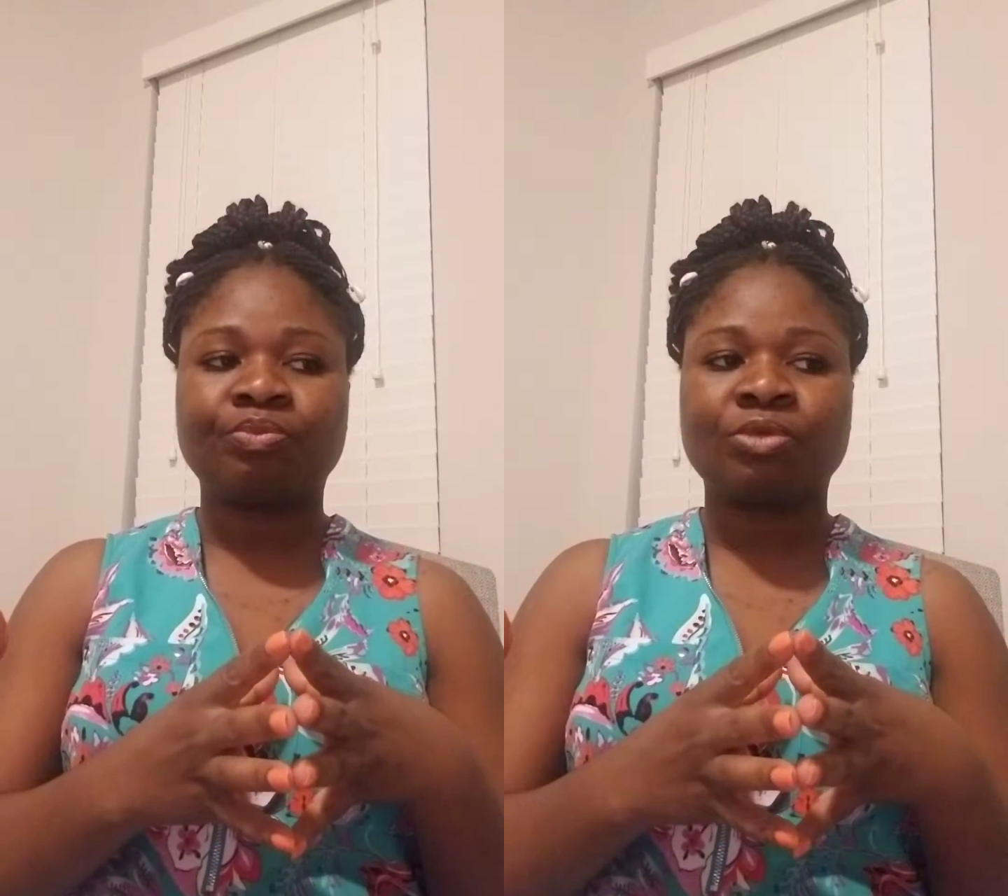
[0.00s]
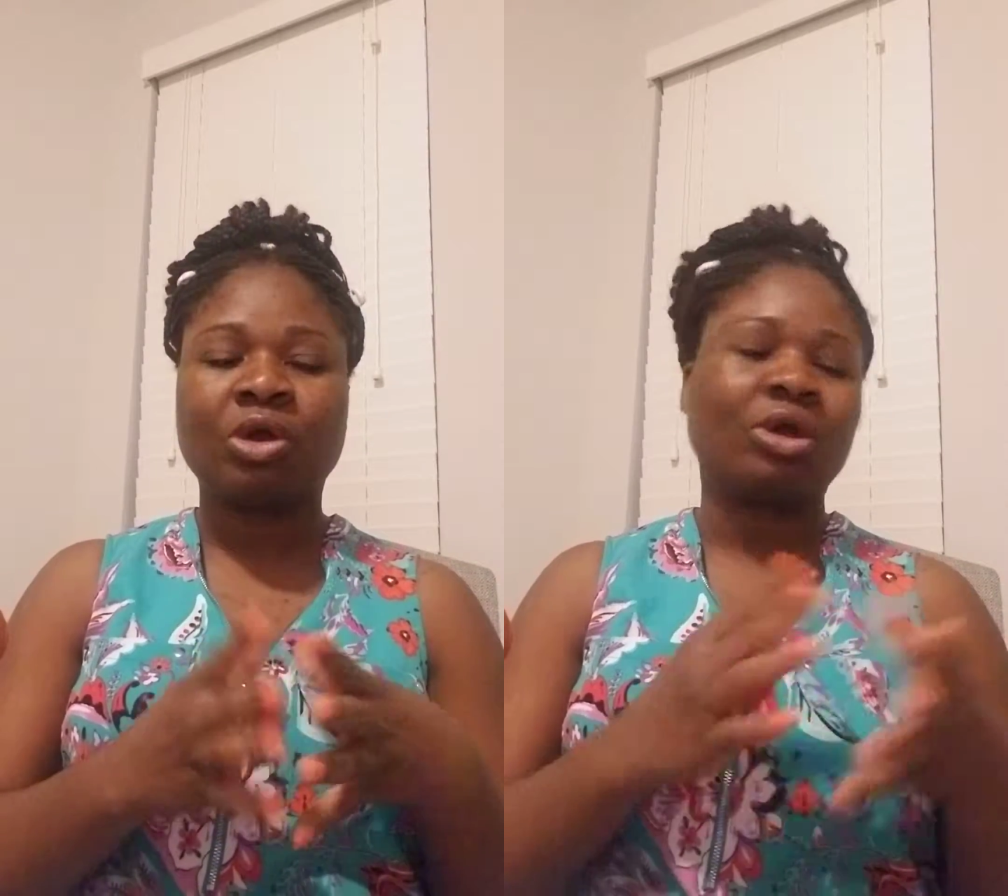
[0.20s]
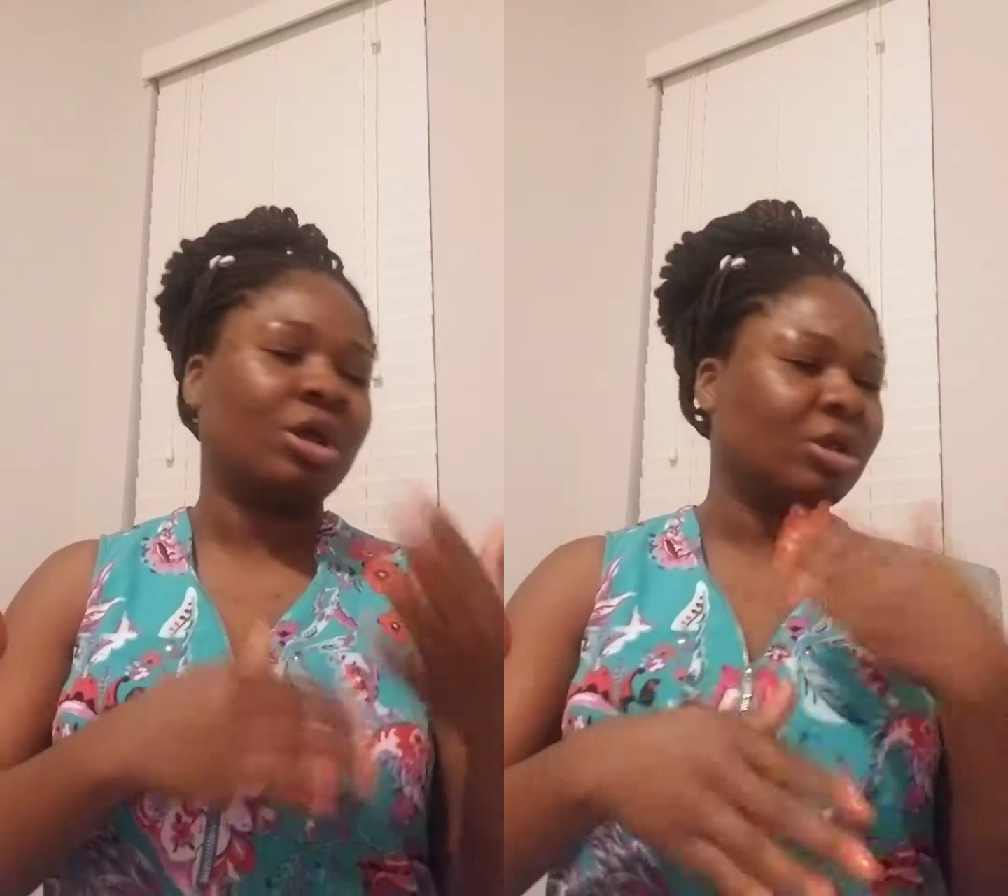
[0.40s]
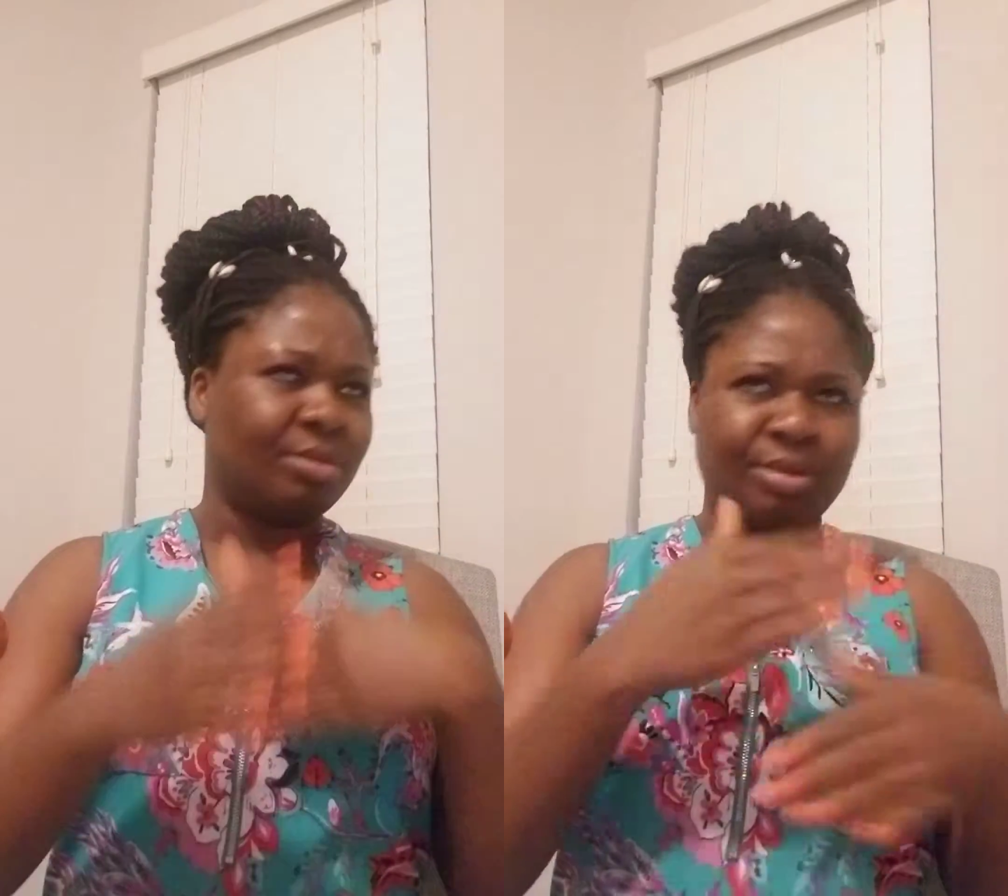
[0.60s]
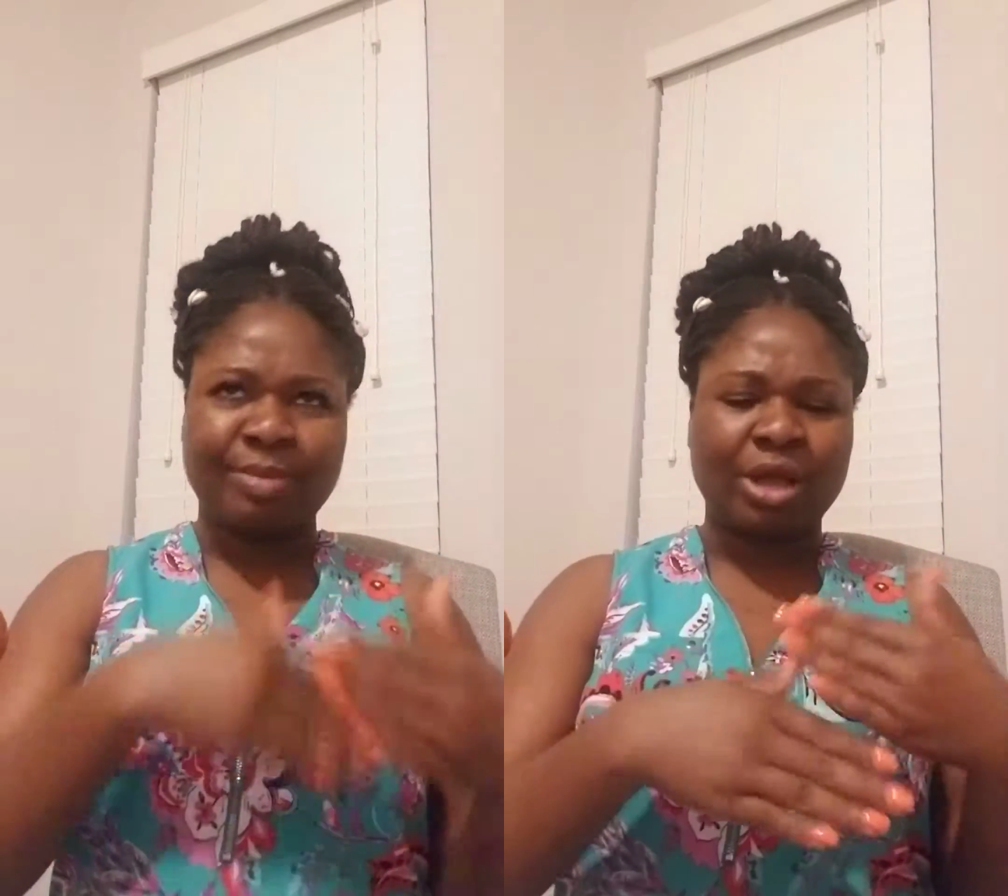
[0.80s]
Okay, hold on,
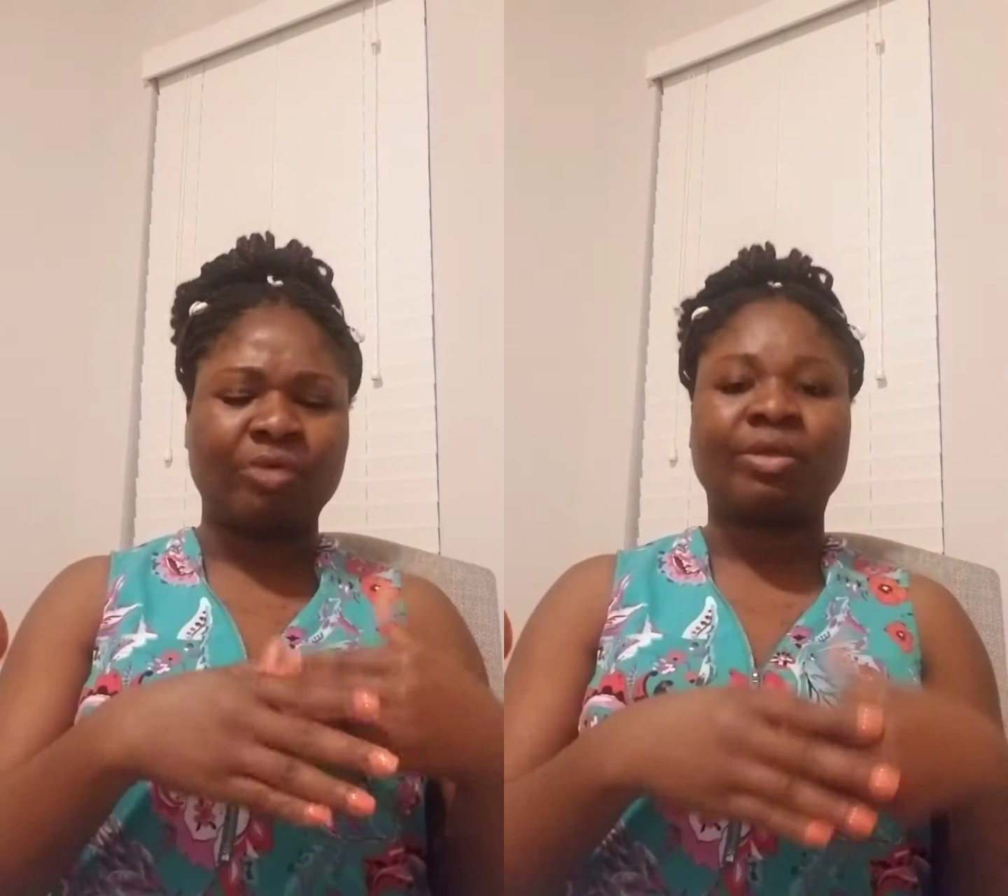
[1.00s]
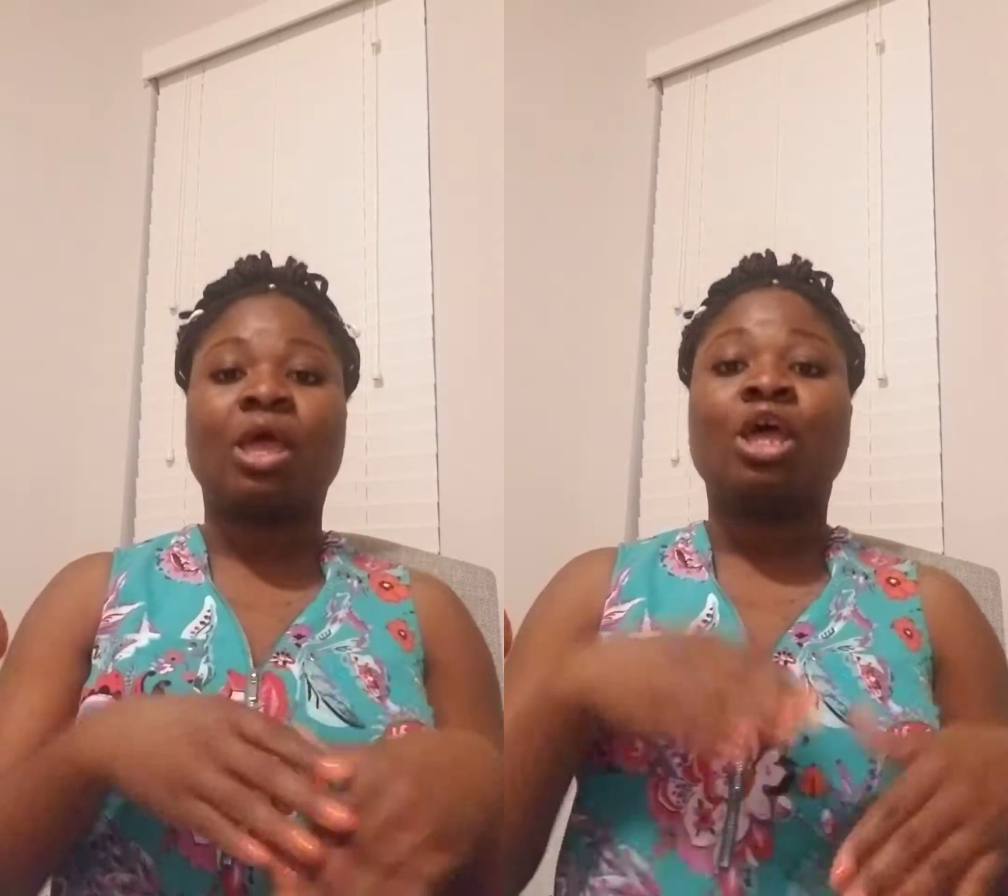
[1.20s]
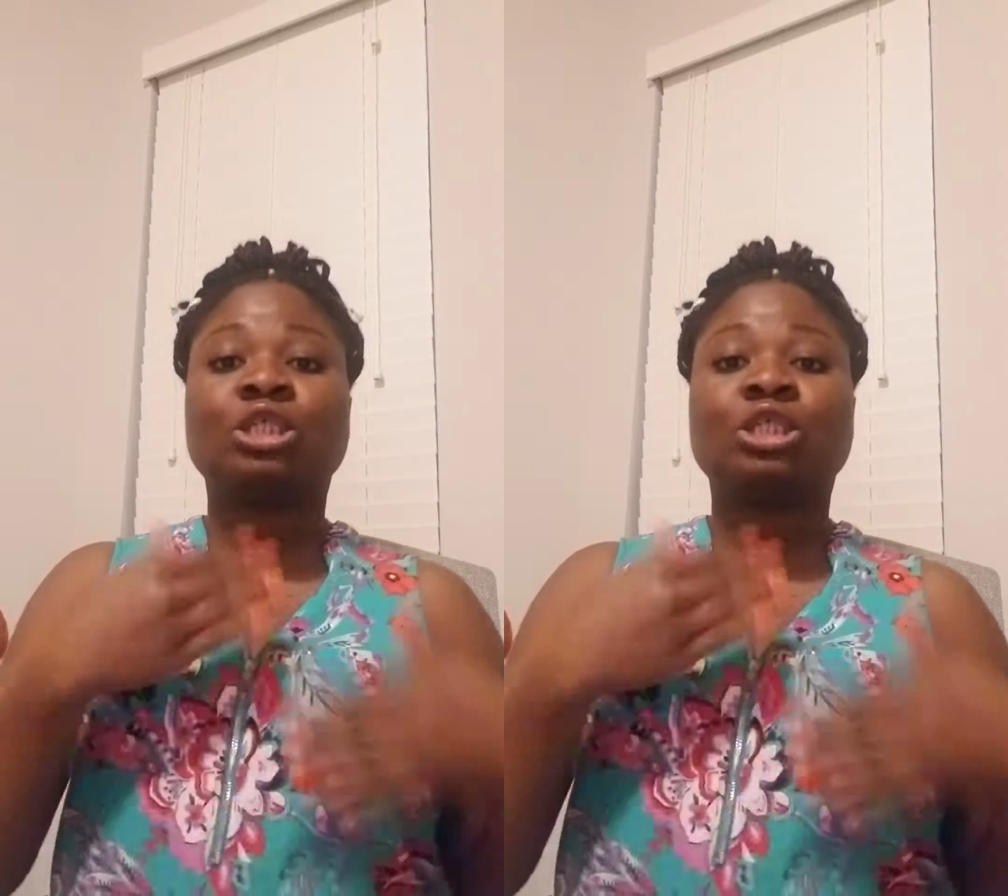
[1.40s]
let me back up.